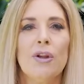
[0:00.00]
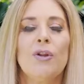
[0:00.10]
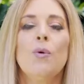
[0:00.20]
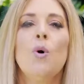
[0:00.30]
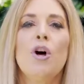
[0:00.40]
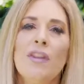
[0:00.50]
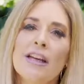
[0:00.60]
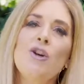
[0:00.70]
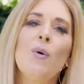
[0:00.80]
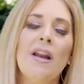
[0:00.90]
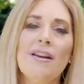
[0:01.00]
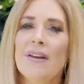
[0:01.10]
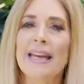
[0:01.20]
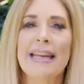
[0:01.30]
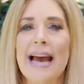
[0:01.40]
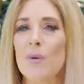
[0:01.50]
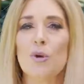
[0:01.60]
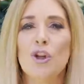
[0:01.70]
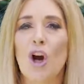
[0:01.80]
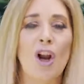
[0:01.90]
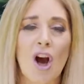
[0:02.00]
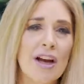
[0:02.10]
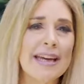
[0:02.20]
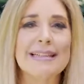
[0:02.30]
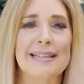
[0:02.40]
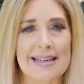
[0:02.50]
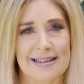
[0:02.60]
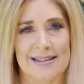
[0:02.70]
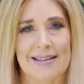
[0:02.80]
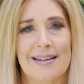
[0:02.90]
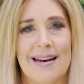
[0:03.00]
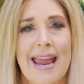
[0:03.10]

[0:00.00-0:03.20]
the world that you are living in now will no longer exist.